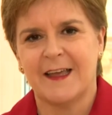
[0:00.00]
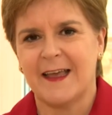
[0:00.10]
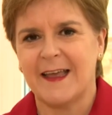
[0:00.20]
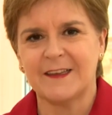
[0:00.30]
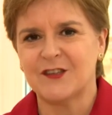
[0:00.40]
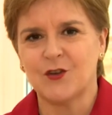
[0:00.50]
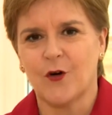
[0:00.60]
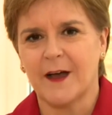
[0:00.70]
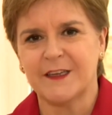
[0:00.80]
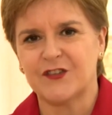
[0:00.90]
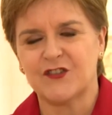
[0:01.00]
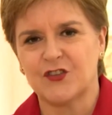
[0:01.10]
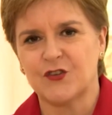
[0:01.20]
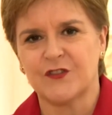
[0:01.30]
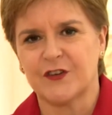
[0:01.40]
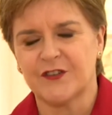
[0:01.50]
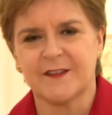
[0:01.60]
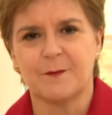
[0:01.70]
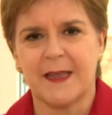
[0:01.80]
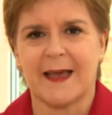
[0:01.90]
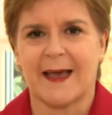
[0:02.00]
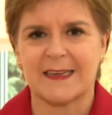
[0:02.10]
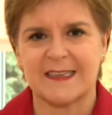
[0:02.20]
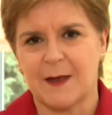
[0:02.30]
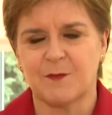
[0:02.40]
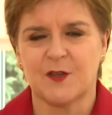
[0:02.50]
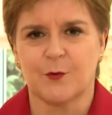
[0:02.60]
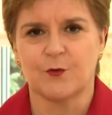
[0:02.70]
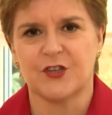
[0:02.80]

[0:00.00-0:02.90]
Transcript: it's not an excuse or doesn't make it acceptable